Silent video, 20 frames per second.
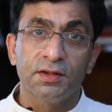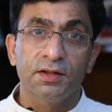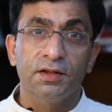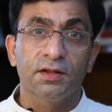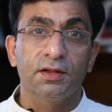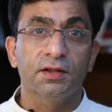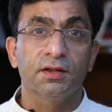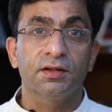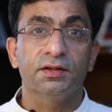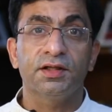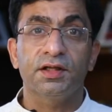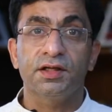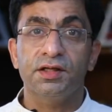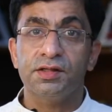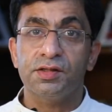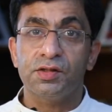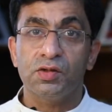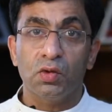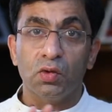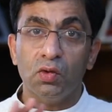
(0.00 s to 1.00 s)
There
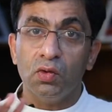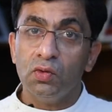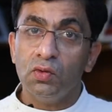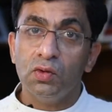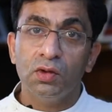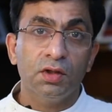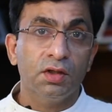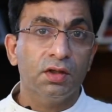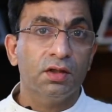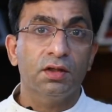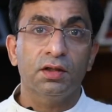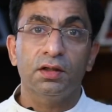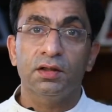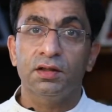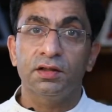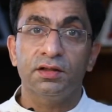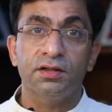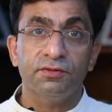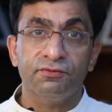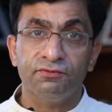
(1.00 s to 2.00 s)
is no
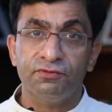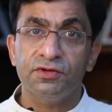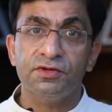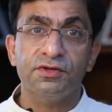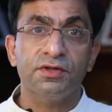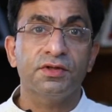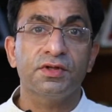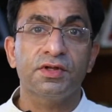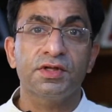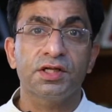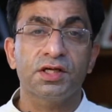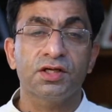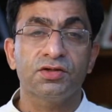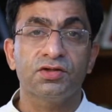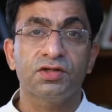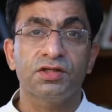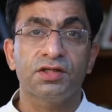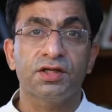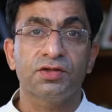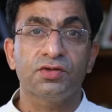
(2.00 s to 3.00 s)
difference in the
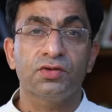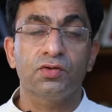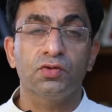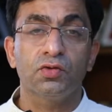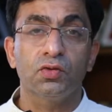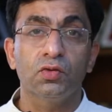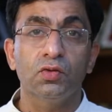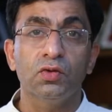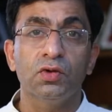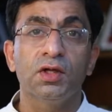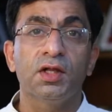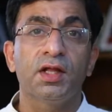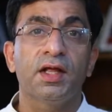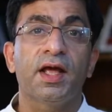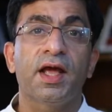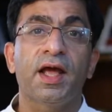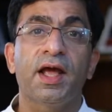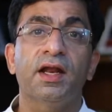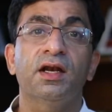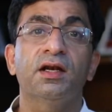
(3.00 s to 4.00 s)
surgery that you do,
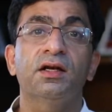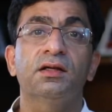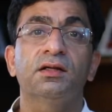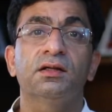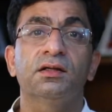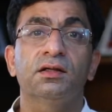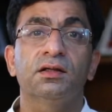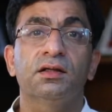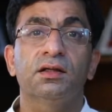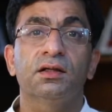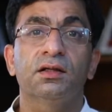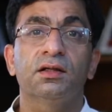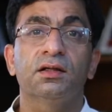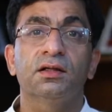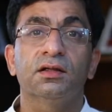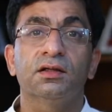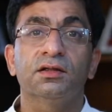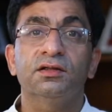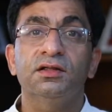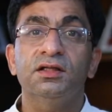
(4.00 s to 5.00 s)
and
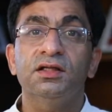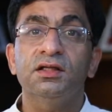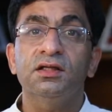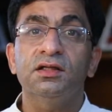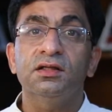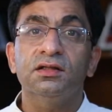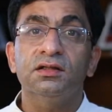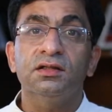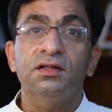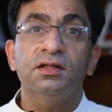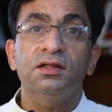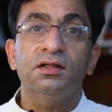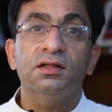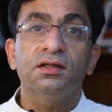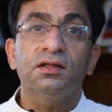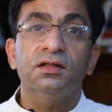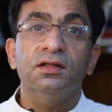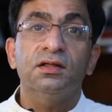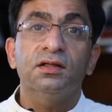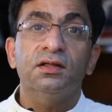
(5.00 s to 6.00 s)

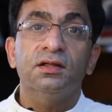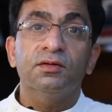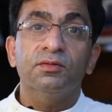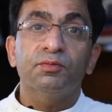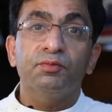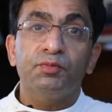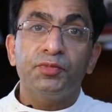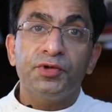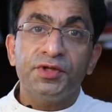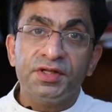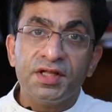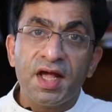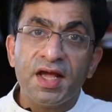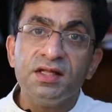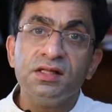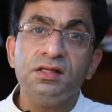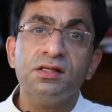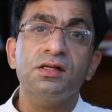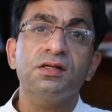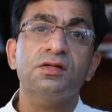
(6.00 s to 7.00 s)
the
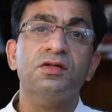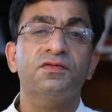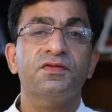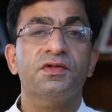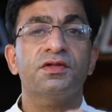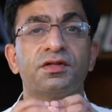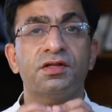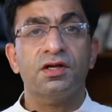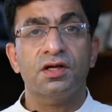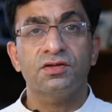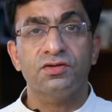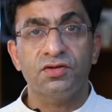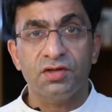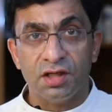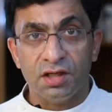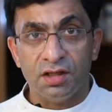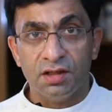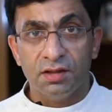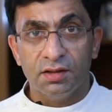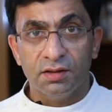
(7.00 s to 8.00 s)
preciseness of the
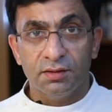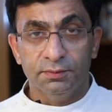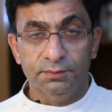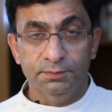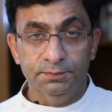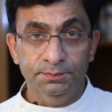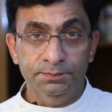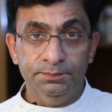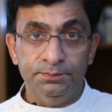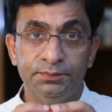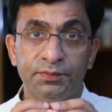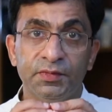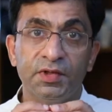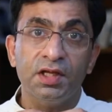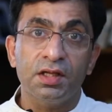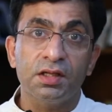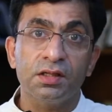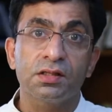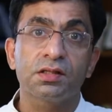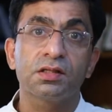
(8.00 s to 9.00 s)
surgery
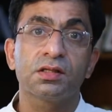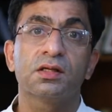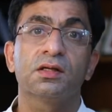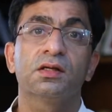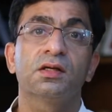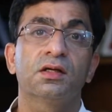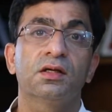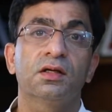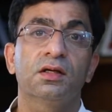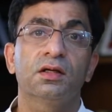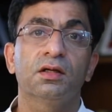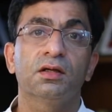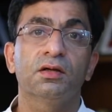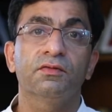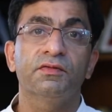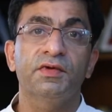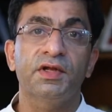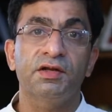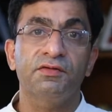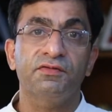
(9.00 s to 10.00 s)
is
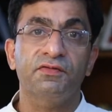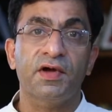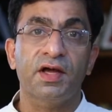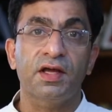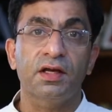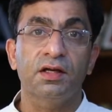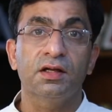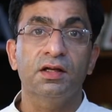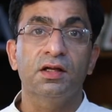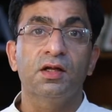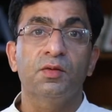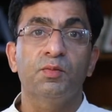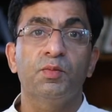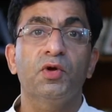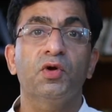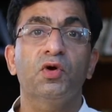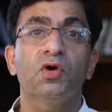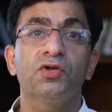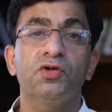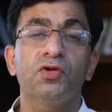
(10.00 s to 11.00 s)
very fine
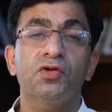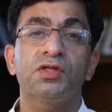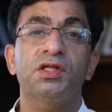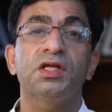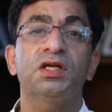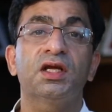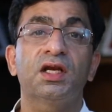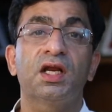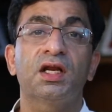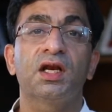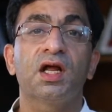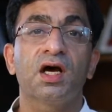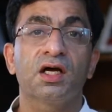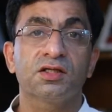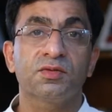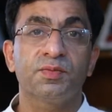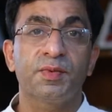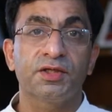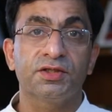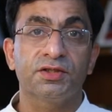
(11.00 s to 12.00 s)
because you're seeing an
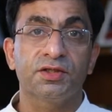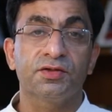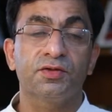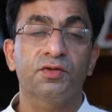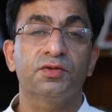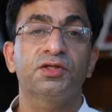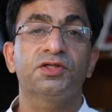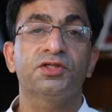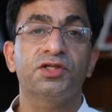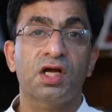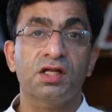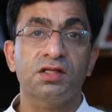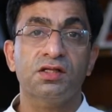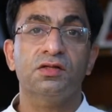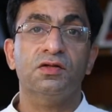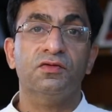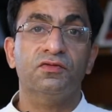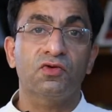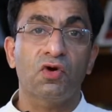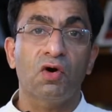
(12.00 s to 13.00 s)
enlarged picture. So the
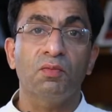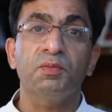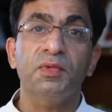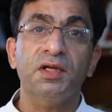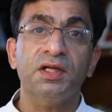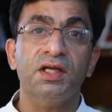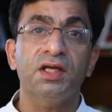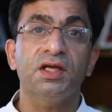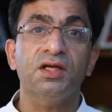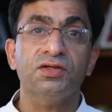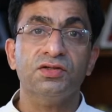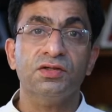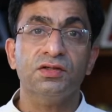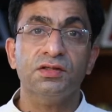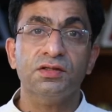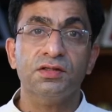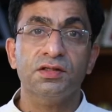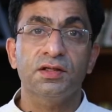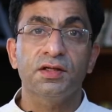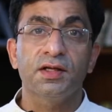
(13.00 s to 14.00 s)
chances of
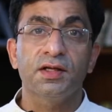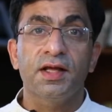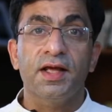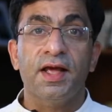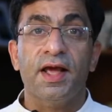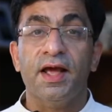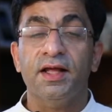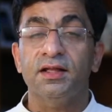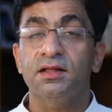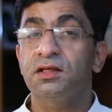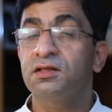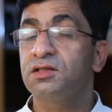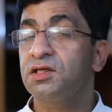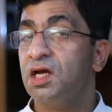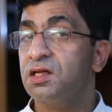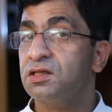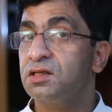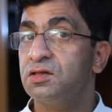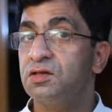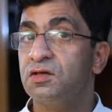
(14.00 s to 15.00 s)
complications and the
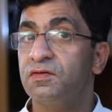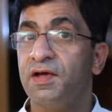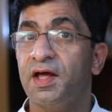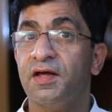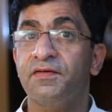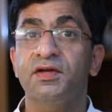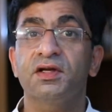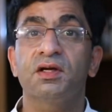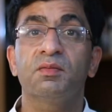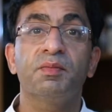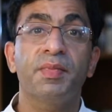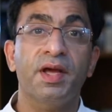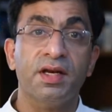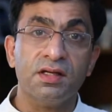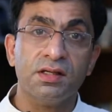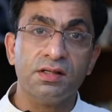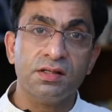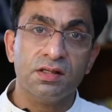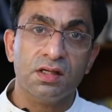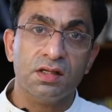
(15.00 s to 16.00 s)
chances of having a
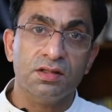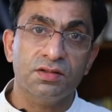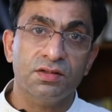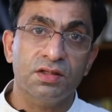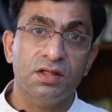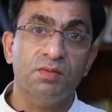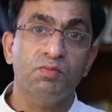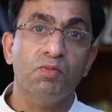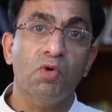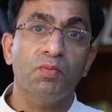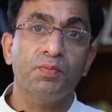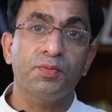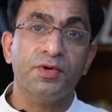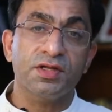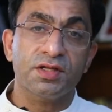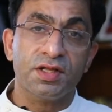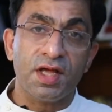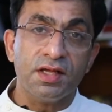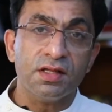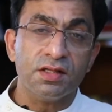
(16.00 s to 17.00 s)
better surgery, more
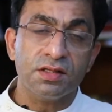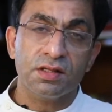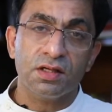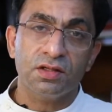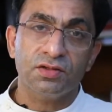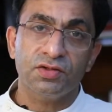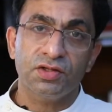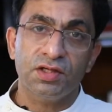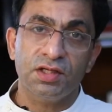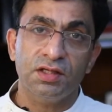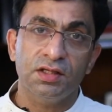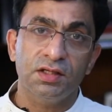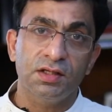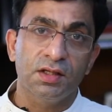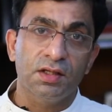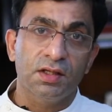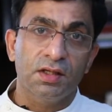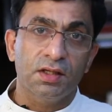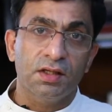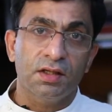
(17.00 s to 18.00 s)
precise surgery,
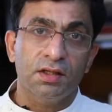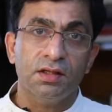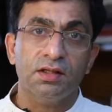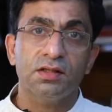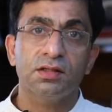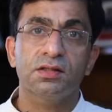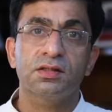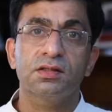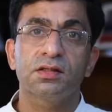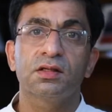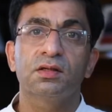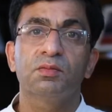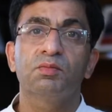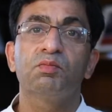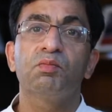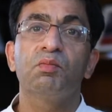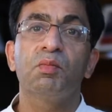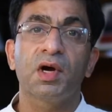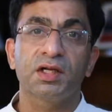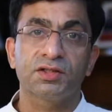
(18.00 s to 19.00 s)
is
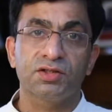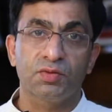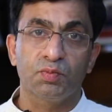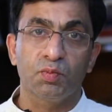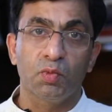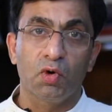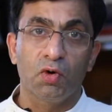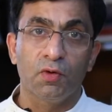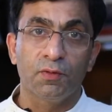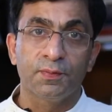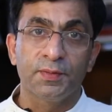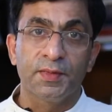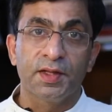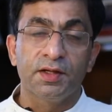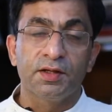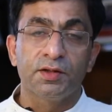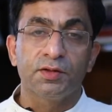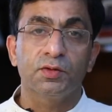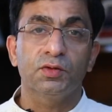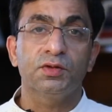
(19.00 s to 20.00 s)
much more.
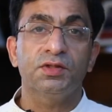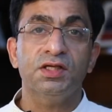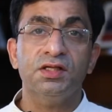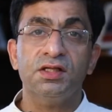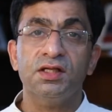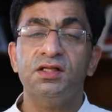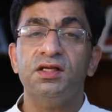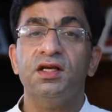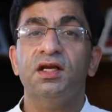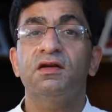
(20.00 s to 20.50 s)
So these are the